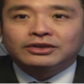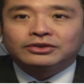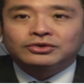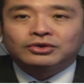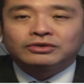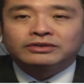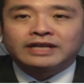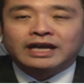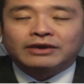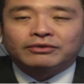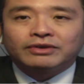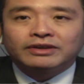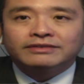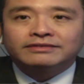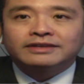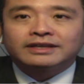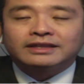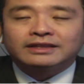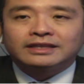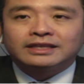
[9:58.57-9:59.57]
So there
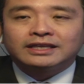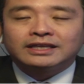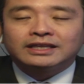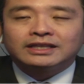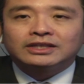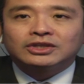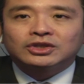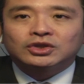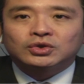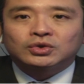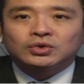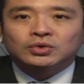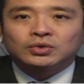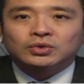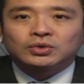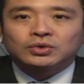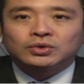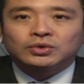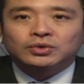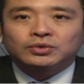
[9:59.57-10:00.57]
is a need
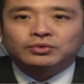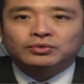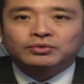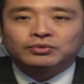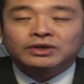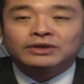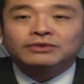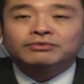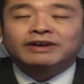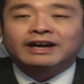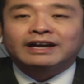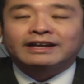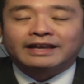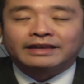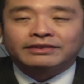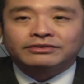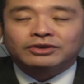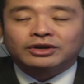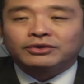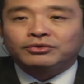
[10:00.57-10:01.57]
to
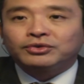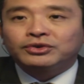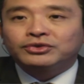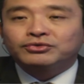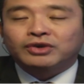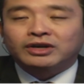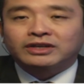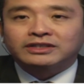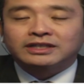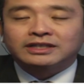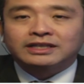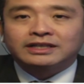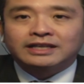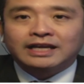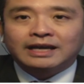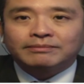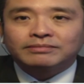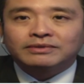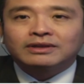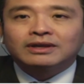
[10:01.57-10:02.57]
refinance or restructure the
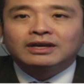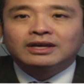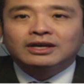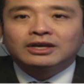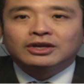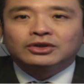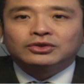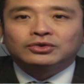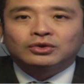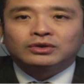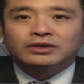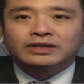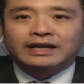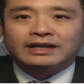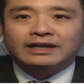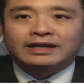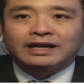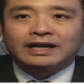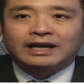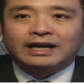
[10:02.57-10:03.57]
debt so
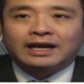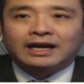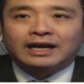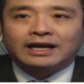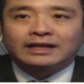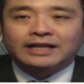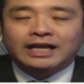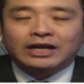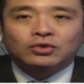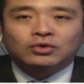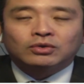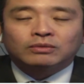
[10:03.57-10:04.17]
that that